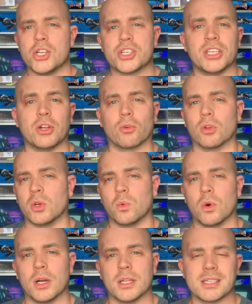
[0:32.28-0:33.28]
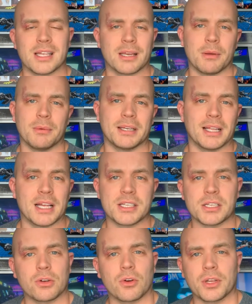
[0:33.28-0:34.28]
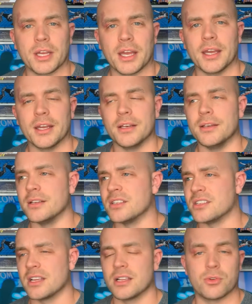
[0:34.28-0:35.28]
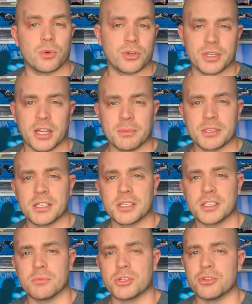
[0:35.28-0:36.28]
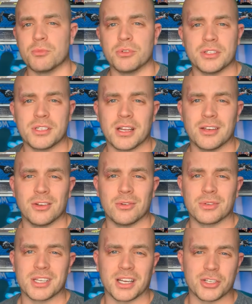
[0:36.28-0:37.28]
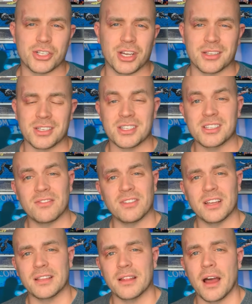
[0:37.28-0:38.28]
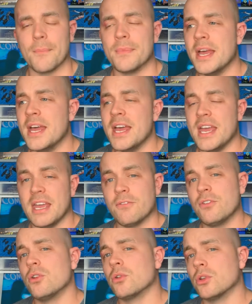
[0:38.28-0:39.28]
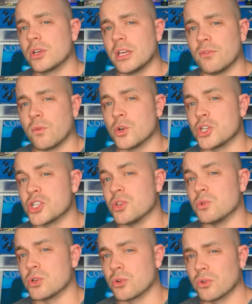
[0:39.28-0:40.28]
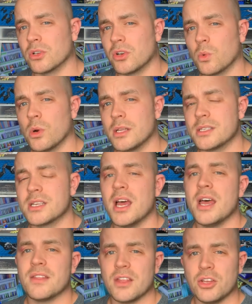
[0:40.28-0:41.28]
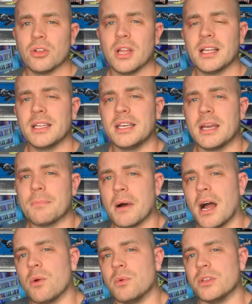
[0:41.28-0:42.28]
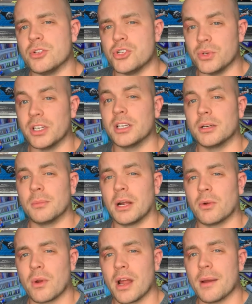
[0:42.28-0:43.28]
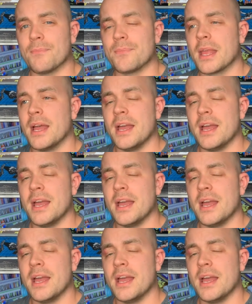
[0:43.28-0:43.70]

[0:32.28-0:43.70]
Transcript: just the early ones, like maybe Classic Arcade, Nintendo Entertainment System, Super Nintendo, Sega Genesis, stuff like that? If you're looking for just those earlier ones, then you'll likely get by with the 2GB RAM.